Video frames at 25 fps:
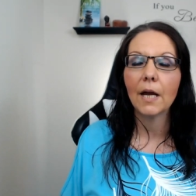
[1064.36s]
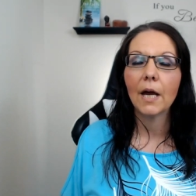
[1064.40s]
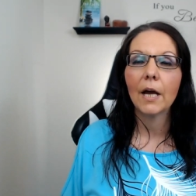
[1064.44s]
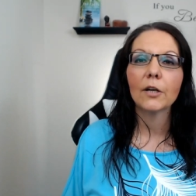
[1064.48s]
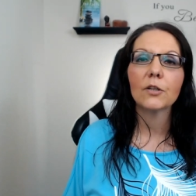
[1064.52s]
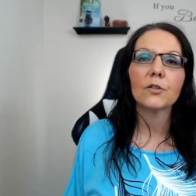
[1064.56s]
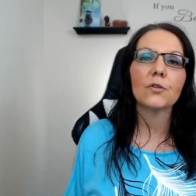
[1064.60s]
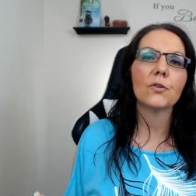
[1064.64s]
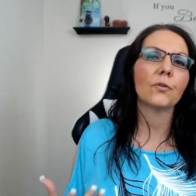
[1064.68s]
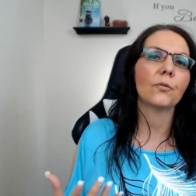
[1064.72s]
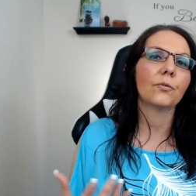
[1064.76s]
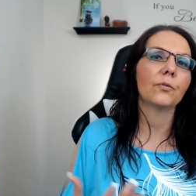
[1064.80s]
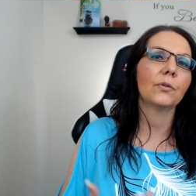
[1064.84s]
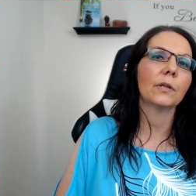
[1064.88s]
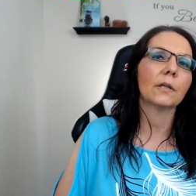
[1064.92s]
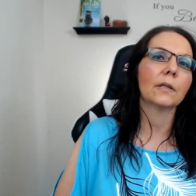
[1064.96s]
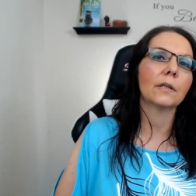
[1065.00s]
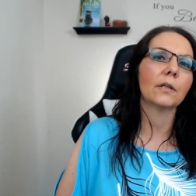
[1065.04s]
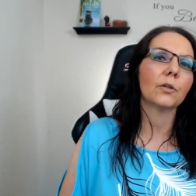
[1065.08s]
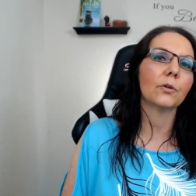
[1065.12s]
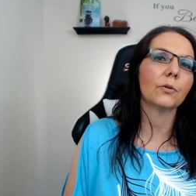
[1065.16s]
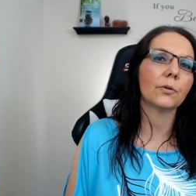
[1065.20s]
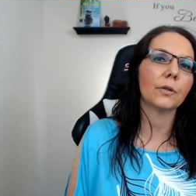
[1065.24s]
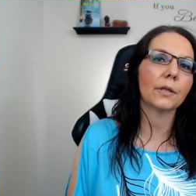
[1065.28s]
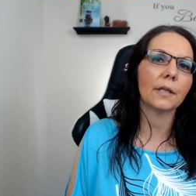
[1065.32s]
So if you're,
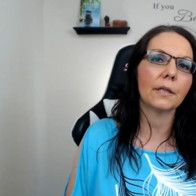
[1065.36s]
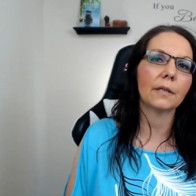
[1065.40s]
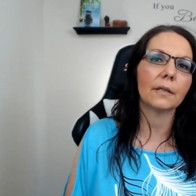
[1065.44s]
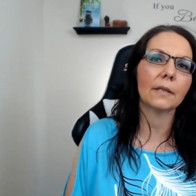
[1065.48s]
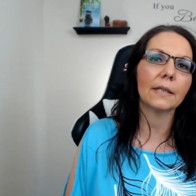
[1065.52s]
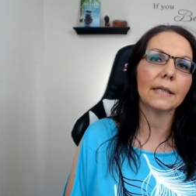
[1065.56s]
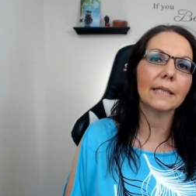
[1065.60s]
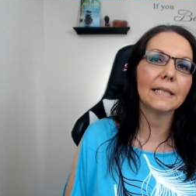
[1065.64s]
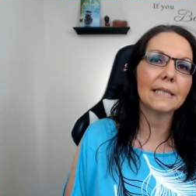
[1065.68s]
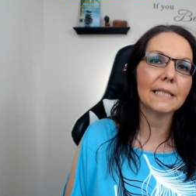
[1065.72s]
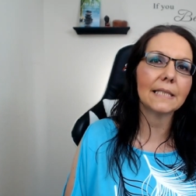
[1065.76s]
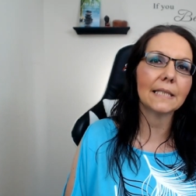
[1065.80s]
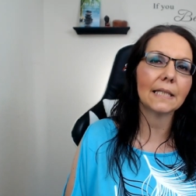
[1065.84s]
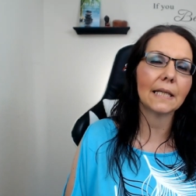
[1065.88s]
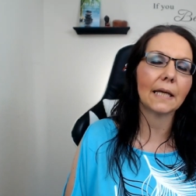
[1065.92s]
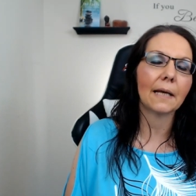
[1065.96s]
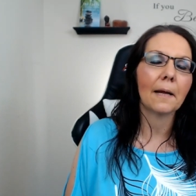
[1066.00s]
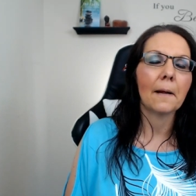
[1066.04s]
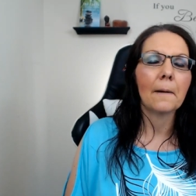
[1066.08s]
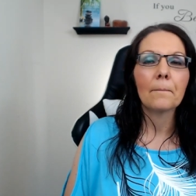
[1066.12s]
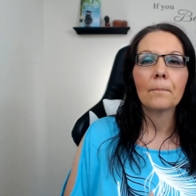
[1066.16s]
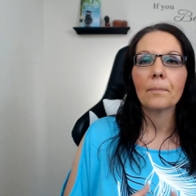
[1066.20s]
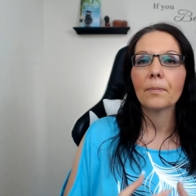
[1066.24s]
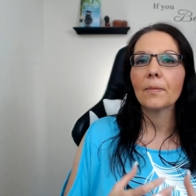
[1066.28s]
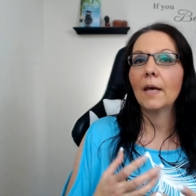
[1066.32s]
you're here listening,
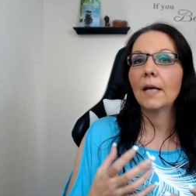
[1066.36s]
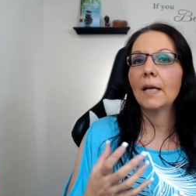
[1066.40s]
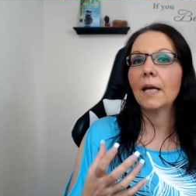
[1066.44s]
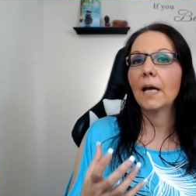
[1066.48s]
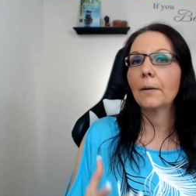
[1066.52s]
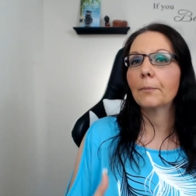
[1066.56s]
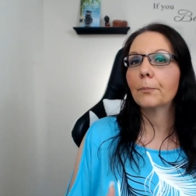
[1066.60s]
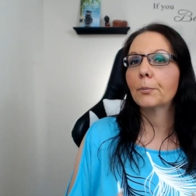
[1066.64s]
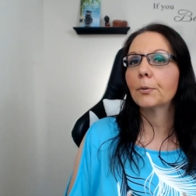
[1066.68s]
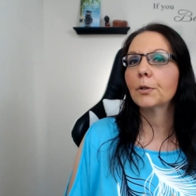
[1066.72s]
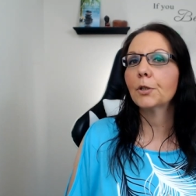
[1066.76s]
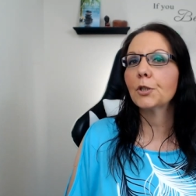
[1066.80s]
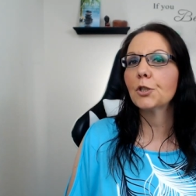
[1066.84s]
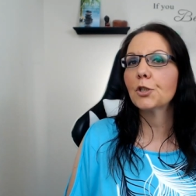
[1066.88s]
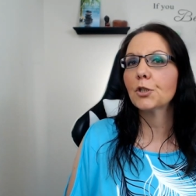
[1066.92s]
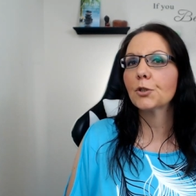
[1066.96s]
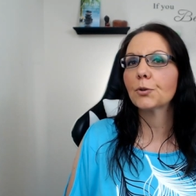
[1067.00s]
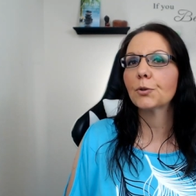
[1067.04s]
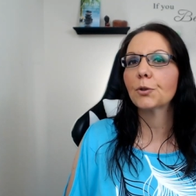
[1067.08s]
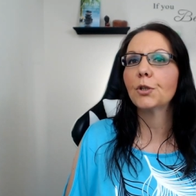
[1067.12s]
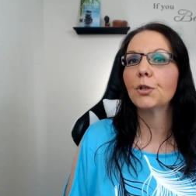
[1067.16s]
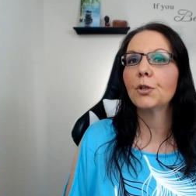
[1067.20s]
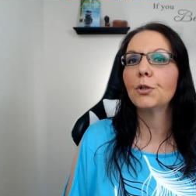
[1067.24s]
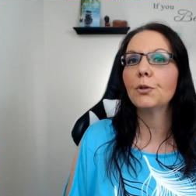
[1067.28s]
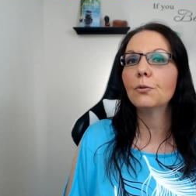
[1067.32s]
then I'm pretty sure
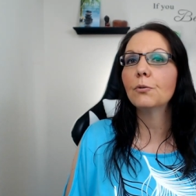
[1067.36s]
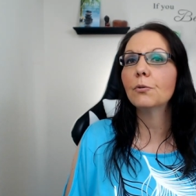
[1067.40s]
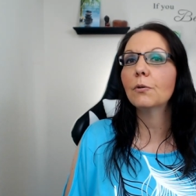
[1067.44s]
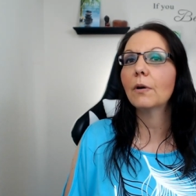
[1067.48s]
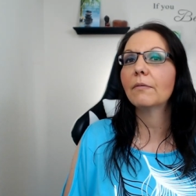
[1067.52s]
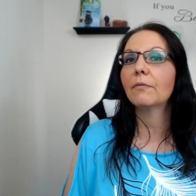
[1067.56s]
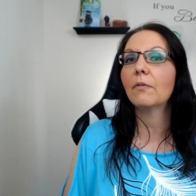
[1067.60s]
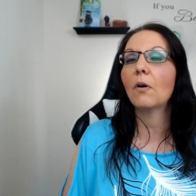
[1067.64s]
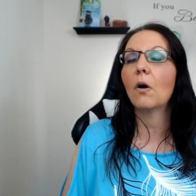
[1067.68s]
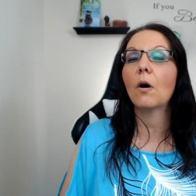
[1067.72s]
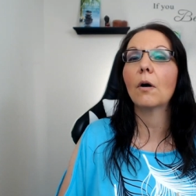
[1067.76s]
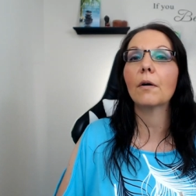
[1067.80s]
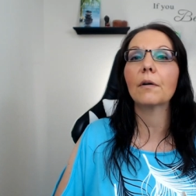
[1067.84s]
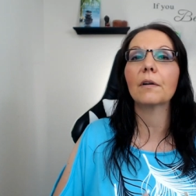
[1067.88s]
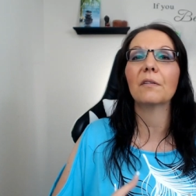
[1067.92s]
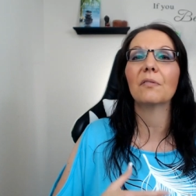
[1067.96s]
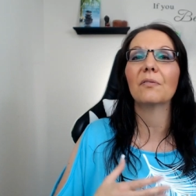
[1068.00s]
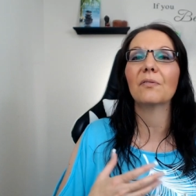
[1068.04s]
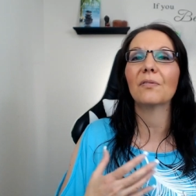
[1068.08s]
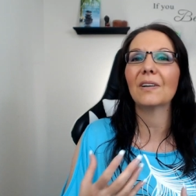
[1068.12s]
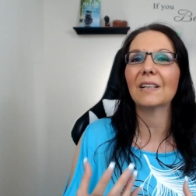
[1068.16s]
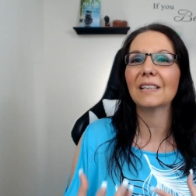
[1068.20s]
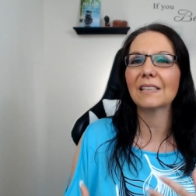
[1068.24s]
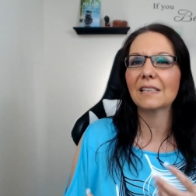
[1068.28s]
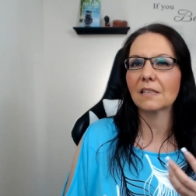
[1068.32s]
you have already
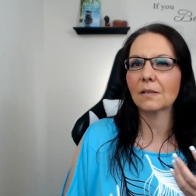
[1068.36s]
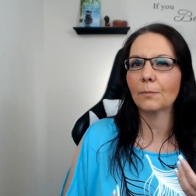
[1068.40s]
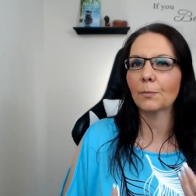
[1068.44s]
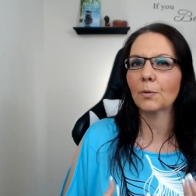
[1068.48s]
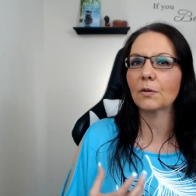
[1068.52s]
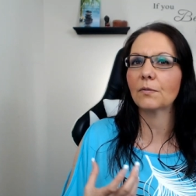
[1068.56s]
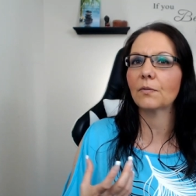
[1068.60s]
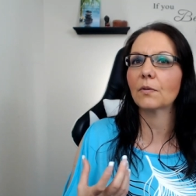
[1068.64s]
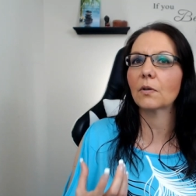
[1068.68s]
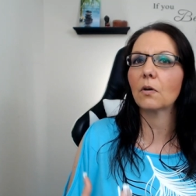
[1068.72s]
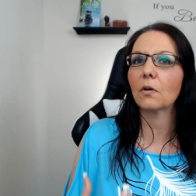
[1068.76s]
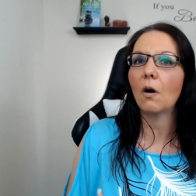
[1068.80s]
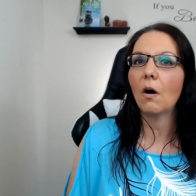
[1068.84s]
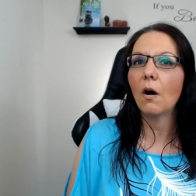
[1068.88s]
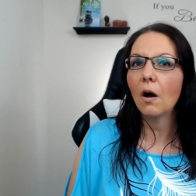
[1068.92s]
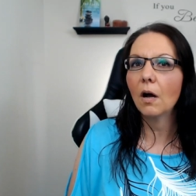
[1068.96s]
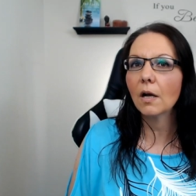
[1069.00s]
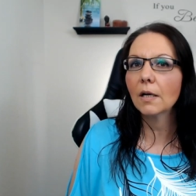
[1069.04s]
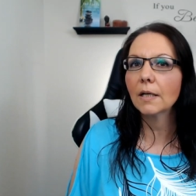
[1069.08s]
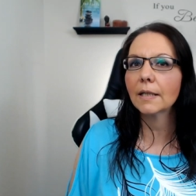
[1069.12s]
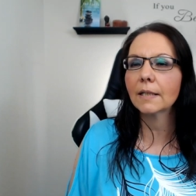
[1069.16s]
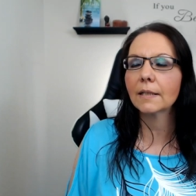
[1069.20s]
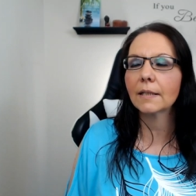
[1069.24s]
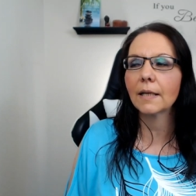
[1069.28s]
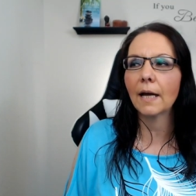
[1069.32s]
felt somewhat of a
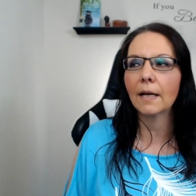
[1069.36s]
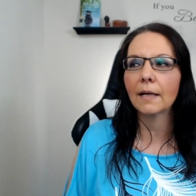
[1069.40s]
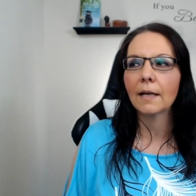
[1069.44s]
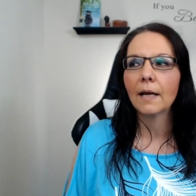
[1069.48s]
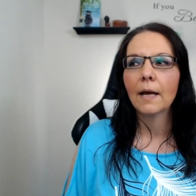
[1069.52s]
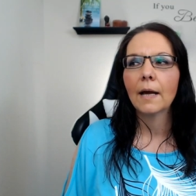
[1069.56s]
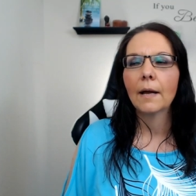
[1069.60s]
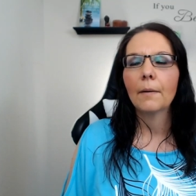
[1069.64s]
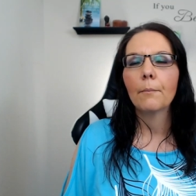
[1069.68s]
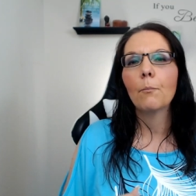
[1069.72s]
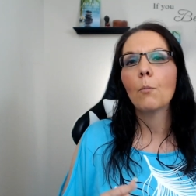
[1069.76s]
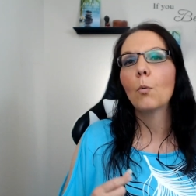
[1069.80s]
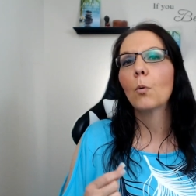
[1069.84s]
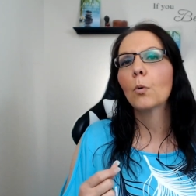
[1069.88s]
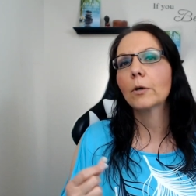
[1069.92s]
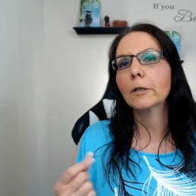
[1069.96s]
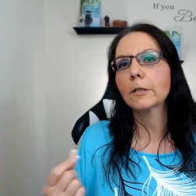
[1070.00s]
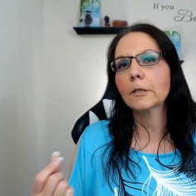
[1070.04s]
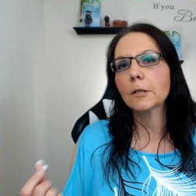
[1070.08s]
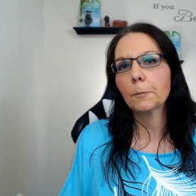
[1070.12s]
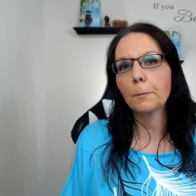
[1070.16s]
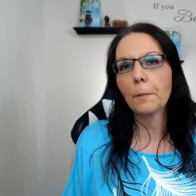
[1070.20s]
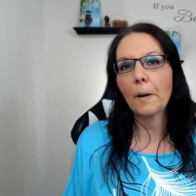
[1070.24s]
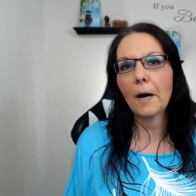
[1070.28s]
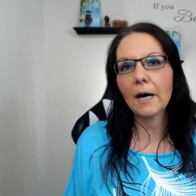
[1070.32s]
calling that more
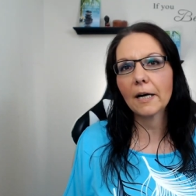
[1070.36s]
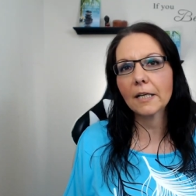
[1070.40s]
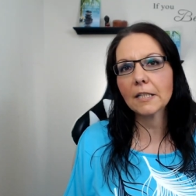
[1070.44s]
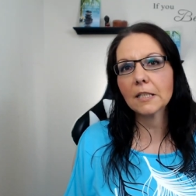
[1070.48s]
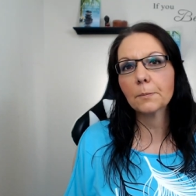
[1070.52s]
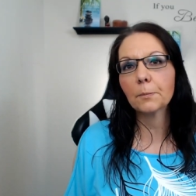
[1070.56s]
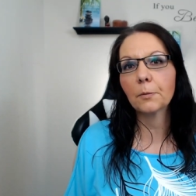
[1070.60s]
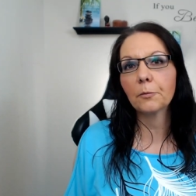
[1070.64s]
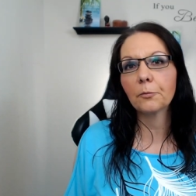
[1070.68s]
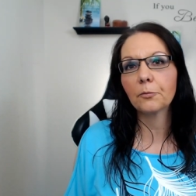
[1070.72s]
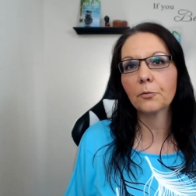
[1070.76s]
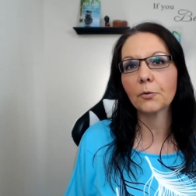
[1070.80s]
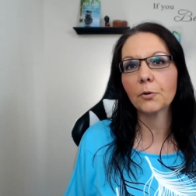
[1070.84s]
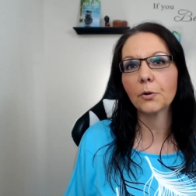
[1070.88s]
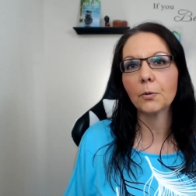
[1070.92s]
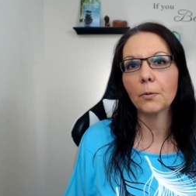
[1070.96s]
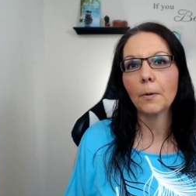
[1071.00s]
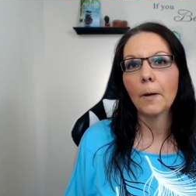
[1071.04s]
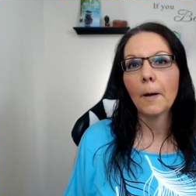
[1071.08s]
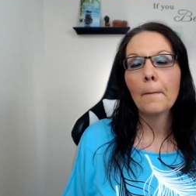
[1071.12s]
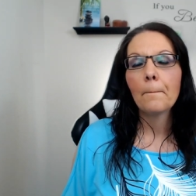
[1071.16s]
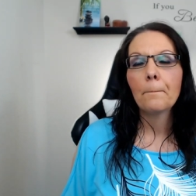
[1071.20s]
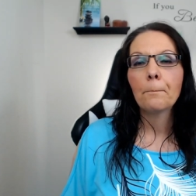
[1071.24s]
is possible for you,